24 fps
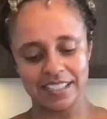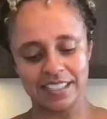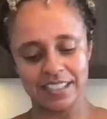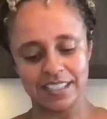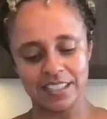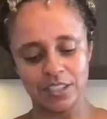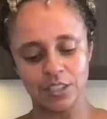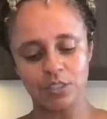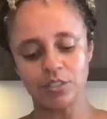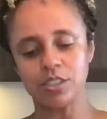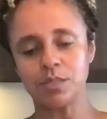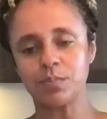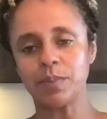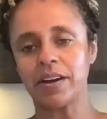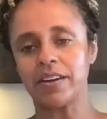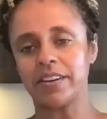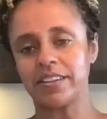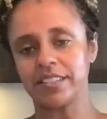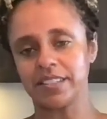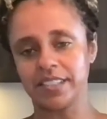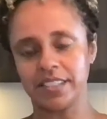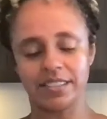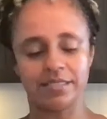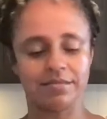Use
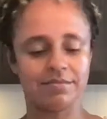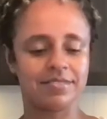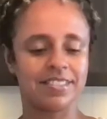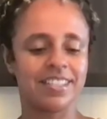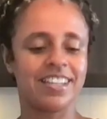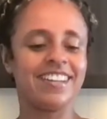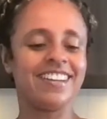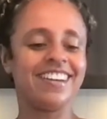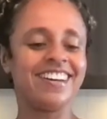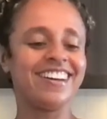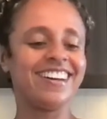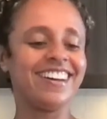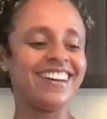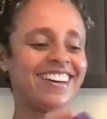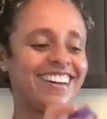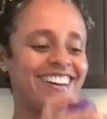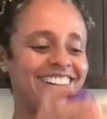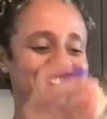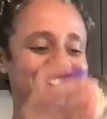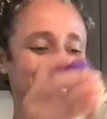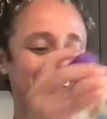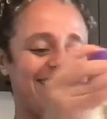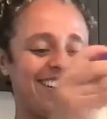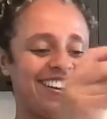sparingly.
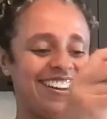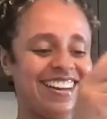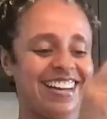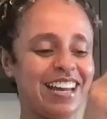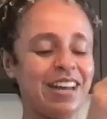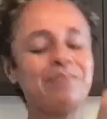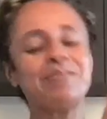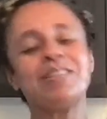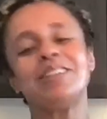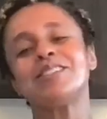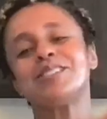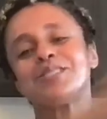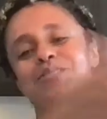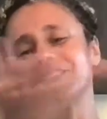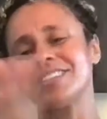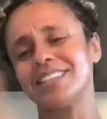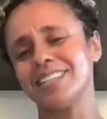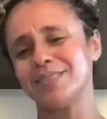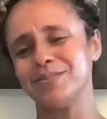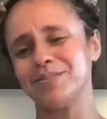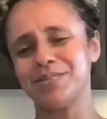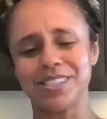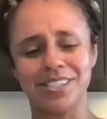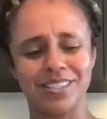I mean, it's really
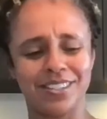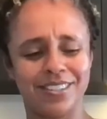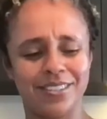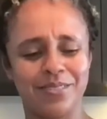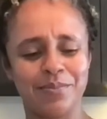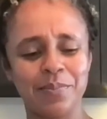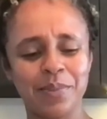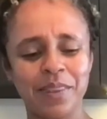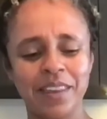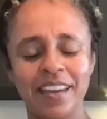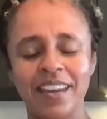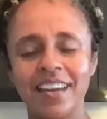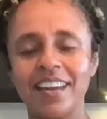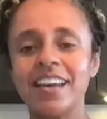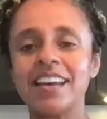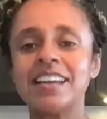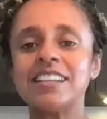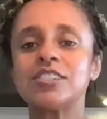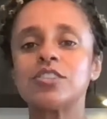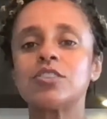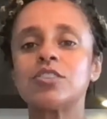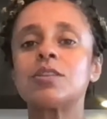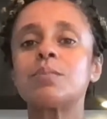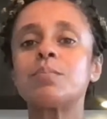up to you.
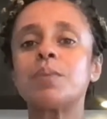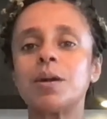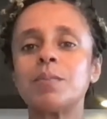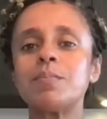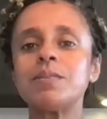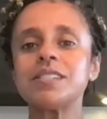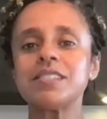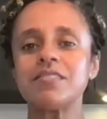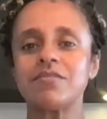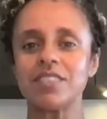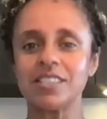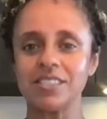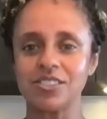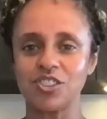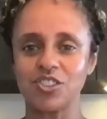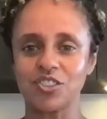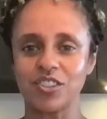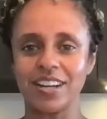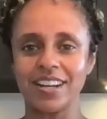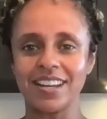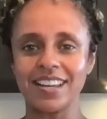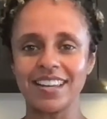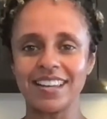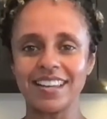So the purpose of this
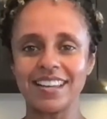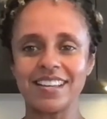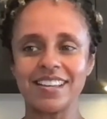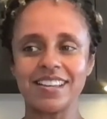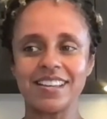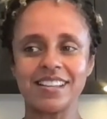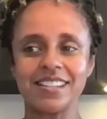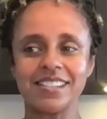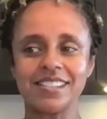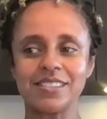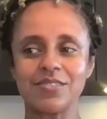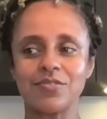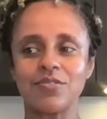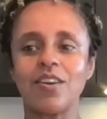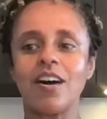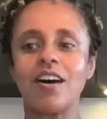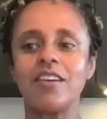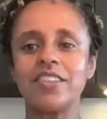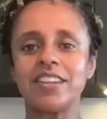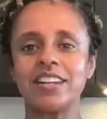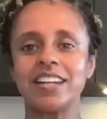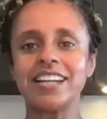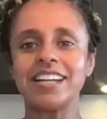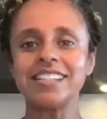drink is on the
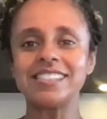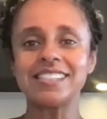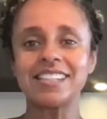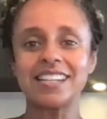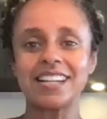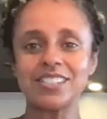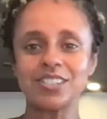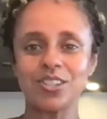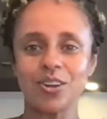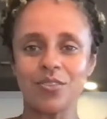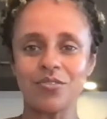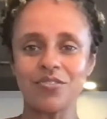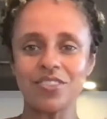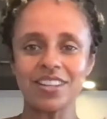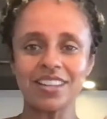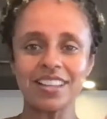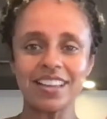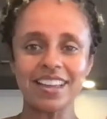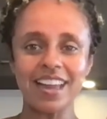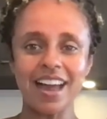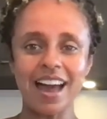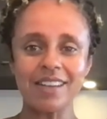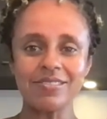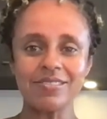nights that I don't feel like
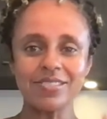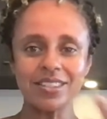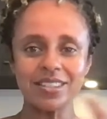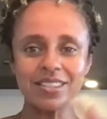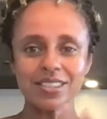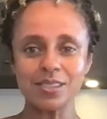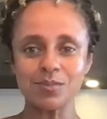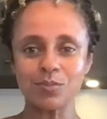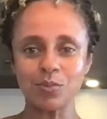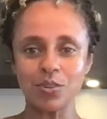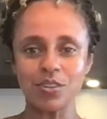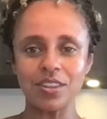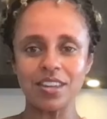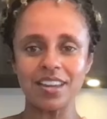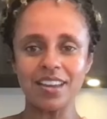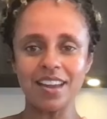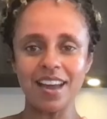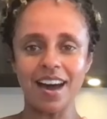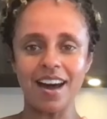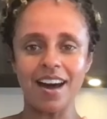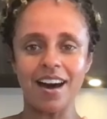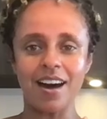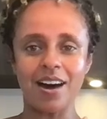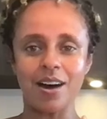having the smoothie
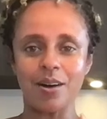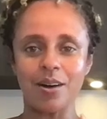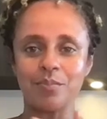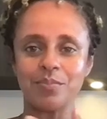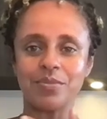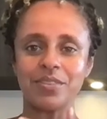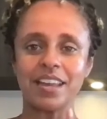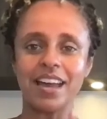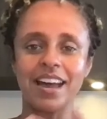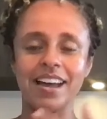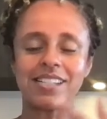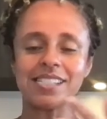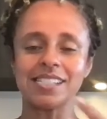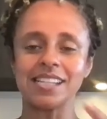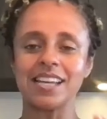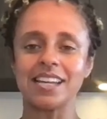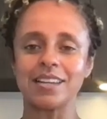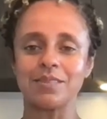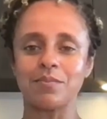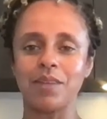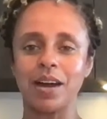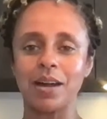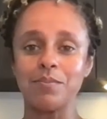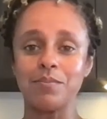as like
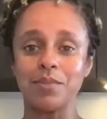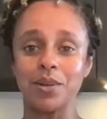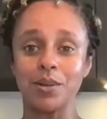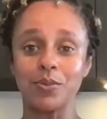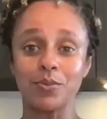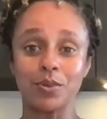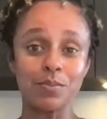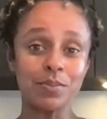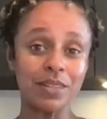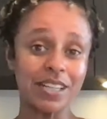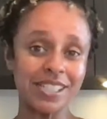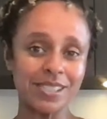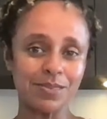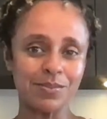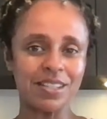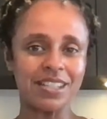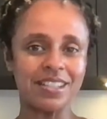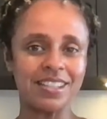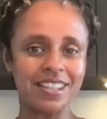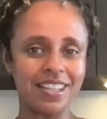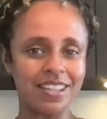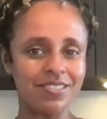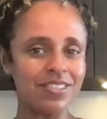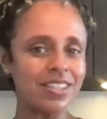my meal replacement in the
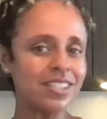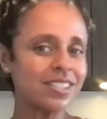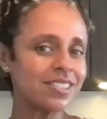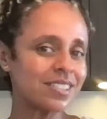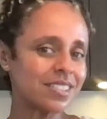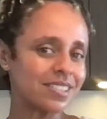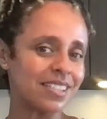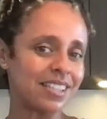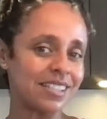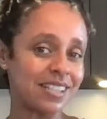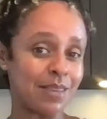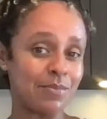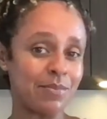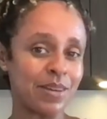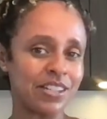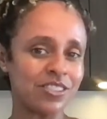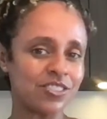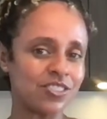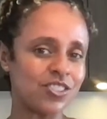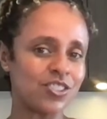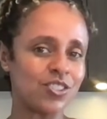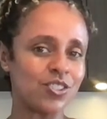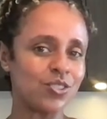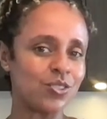evenings, because as I
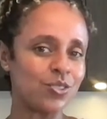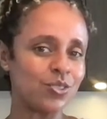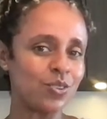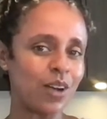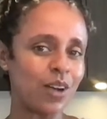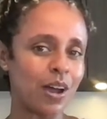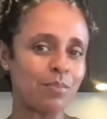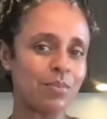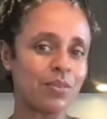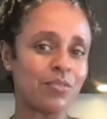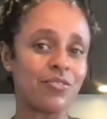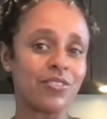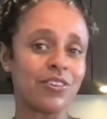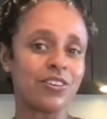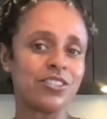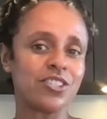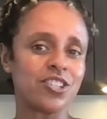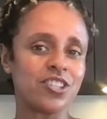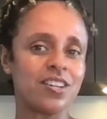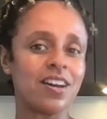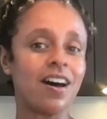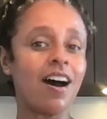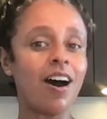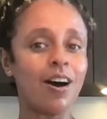mentioned to you, I prefer
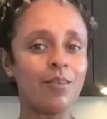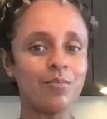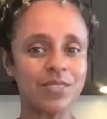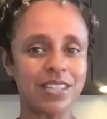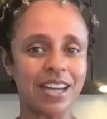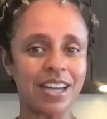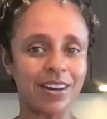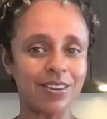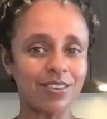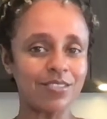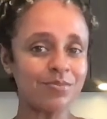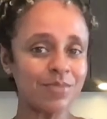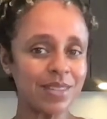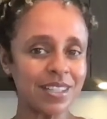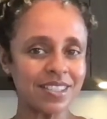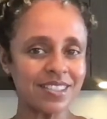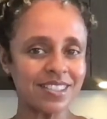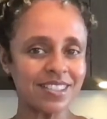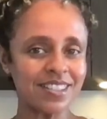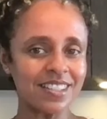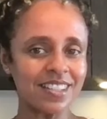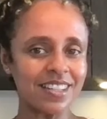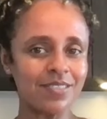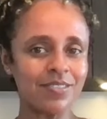to opt out of meals in
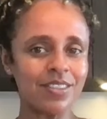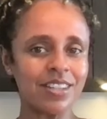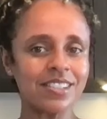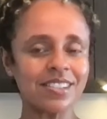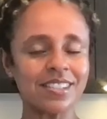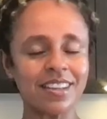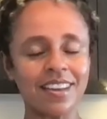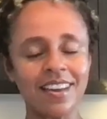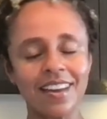the evenings.